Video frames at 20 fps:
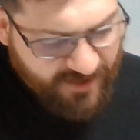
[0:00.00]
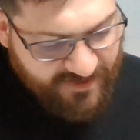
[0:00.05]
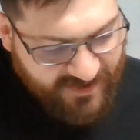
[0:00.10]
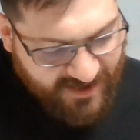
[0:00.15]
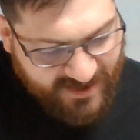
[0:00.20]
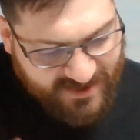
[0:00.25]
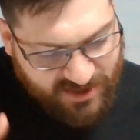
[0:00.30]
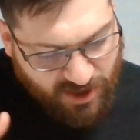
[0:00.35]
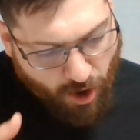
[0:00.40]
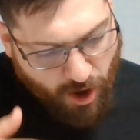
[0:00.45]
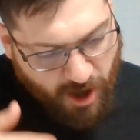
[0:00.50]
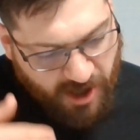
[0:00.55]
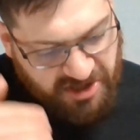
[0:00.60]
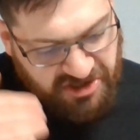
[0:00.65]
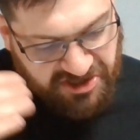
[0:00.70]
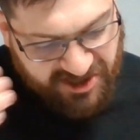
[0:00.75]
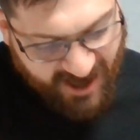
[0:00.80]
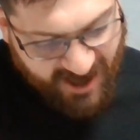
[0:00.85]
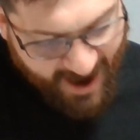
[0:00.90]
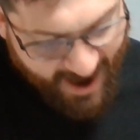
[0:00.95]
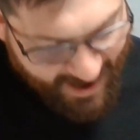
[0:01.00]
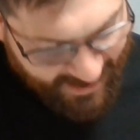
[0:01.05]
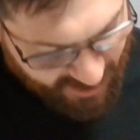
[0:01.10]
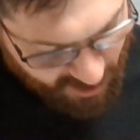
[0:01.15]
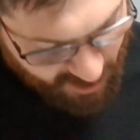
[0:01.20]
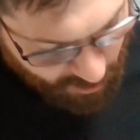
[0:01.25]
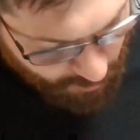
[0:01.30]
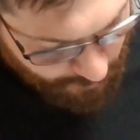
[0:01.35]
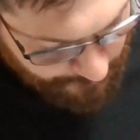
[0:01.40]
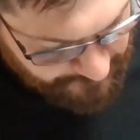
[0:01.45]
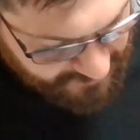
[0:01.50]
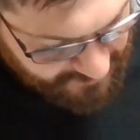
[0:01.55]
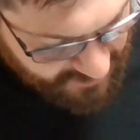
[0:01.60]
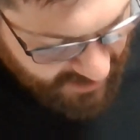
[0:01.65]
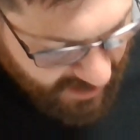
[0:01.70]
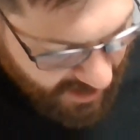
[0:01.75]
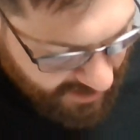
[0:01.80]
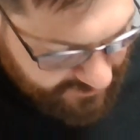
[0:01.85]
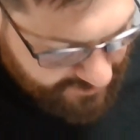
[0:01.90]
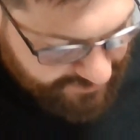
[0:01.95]
These are a shadow
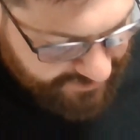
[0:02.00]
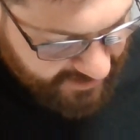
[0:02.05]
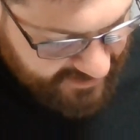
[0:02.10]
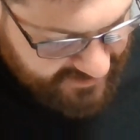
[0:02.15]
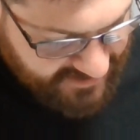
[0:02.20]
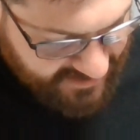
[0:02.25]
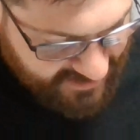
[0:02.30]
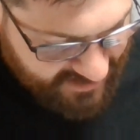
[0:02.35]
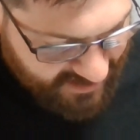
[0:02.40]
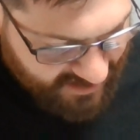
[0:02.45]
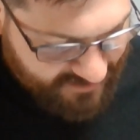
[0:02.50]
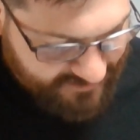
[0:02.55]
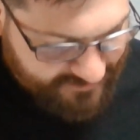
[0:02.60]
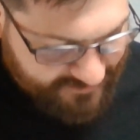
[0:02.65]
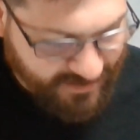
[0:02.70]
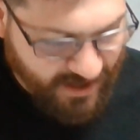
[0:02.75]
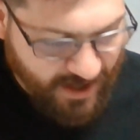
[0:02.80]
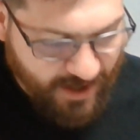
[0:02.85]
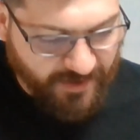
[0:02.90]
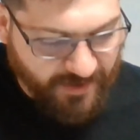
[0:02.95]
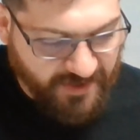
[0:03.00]
of the things to come,